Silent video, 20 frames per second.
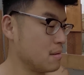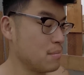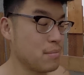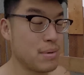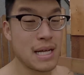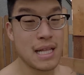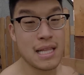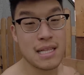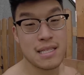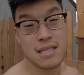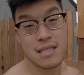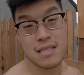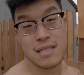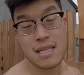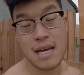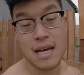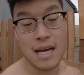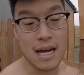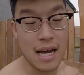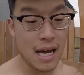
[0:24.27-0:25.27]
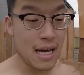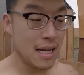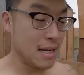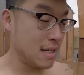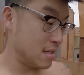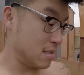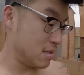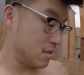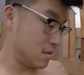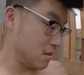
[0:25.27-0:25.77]
But at least it's not hot.
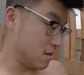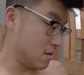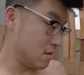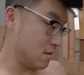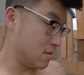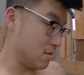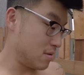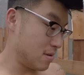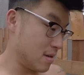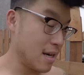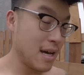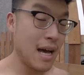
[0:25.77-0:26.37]
So